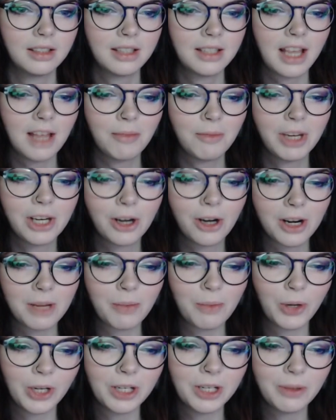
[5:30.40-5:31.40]
Tell me, nerdy
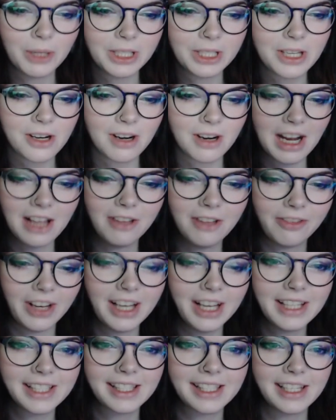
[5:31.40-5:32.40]
boy, what do your elf
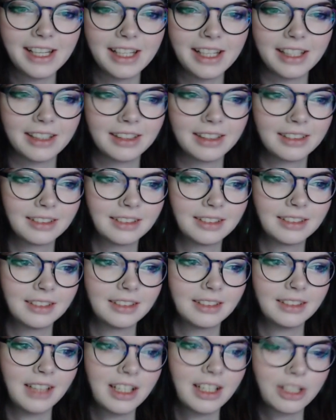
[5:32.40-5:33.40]
eyes see?
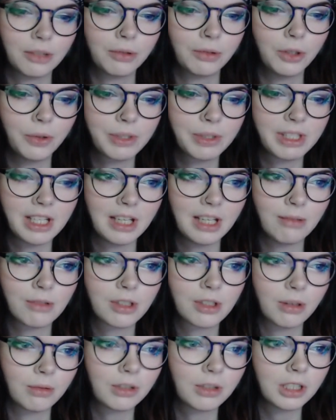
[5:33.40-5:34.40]
I don't know his name,
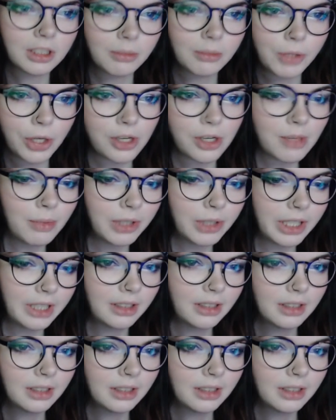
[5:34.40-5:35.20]
so I'm calling him nerdy boy.